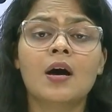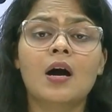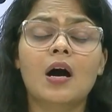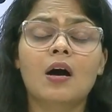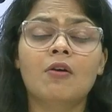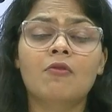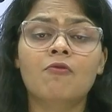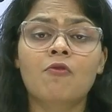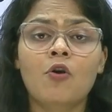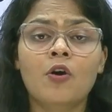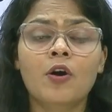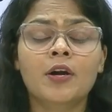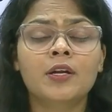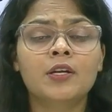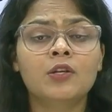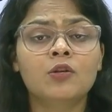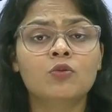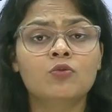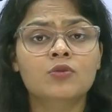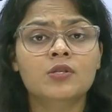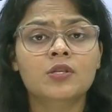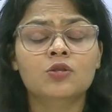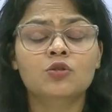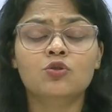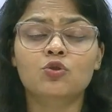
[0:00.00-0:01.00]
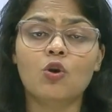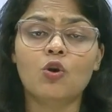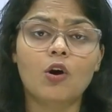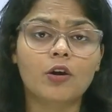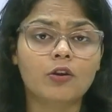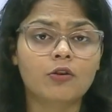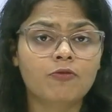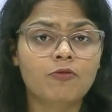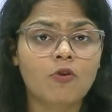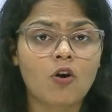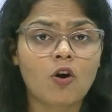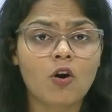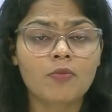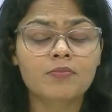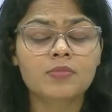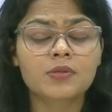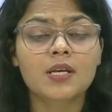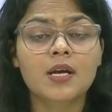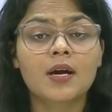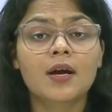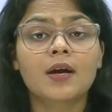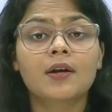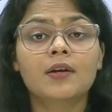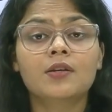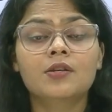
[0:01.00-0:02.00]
avoid using short forms.